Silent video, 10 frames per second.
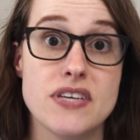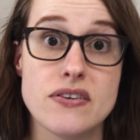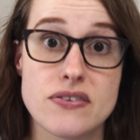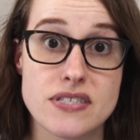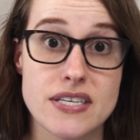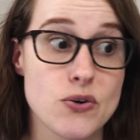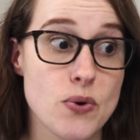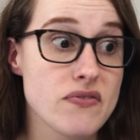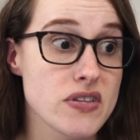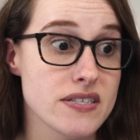of years, the
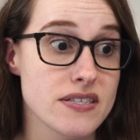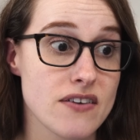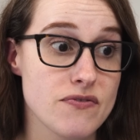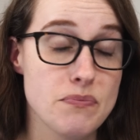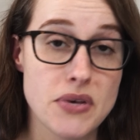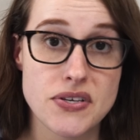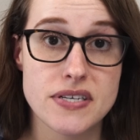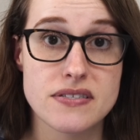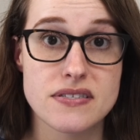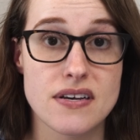equivalent of
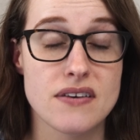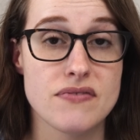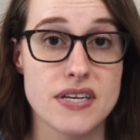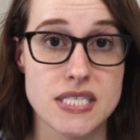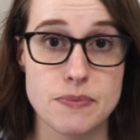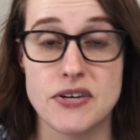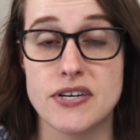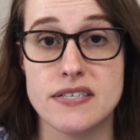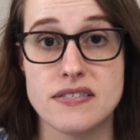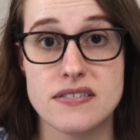millions of
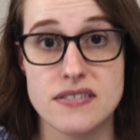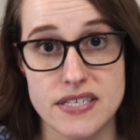experienced